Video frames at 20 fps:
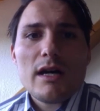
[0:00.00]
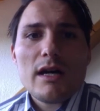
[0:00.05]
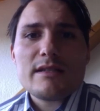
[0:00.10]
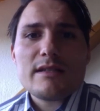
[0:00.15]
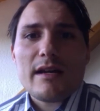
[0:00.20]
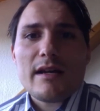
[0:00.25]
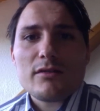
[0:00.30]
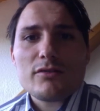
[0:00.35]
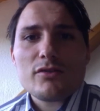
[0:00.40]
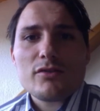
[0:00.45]

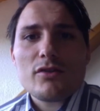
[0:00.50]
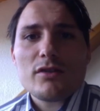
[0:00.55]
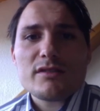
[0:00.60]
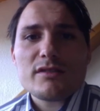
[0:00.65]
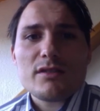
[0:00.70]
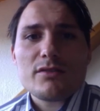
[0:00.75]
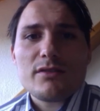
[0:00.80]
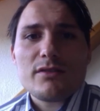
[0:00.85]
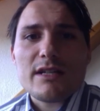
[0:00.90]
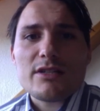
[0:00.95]
take into
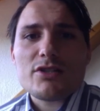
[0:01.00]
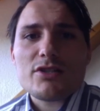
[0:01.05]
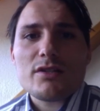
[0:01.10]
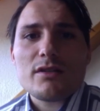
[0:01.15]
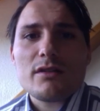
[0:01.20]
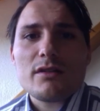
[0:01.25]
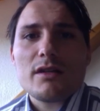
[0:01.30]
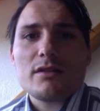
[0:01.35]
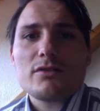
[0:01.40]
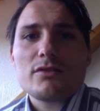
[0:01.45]

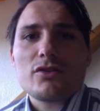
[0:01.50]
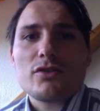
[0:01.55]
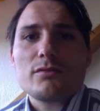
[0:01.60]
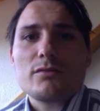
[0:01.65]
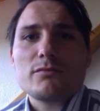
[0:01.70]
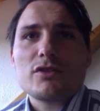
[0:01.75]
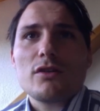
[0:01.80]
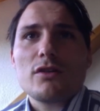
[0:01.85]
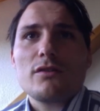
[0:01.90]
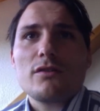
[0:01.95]
consideration in
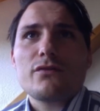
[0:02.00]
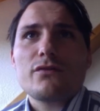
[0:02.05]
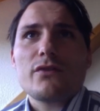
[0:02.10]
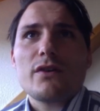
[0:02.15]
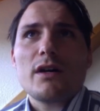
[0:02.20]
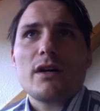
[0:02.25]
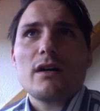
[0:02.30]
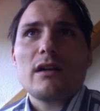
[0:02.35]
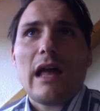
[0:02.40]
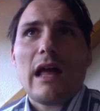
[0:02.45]
terms of
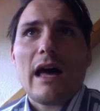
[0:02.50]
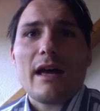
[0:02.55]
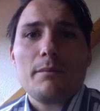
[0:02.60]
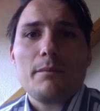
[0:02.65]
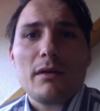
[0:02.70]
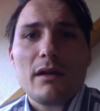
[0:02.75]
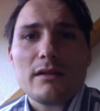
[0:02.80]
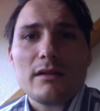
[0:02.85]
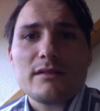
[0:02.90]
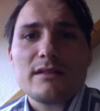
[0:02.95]

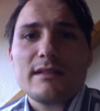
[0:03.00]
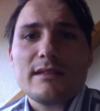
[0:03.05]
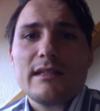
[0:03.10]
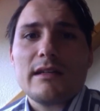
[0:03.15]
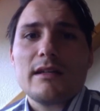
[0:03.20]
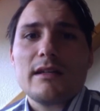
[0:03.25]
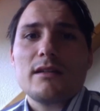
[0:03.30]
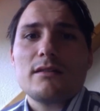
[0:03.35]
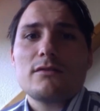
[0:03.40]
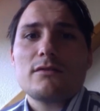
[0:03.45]

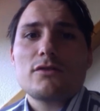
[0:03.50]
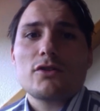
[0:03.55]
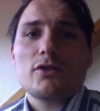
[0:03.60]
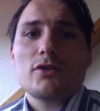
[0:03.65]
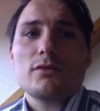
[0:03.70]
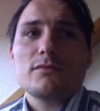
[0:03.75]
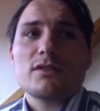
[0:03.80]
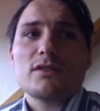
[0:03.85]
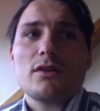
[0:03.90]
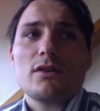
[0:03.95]
liability, in
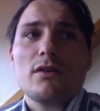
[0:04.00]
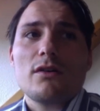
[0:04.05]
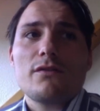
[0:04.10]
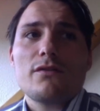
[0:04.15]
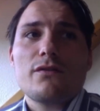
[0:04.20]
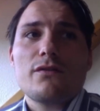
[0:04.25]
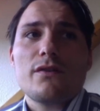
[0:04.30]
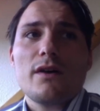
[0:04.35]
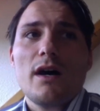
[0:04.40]
terms of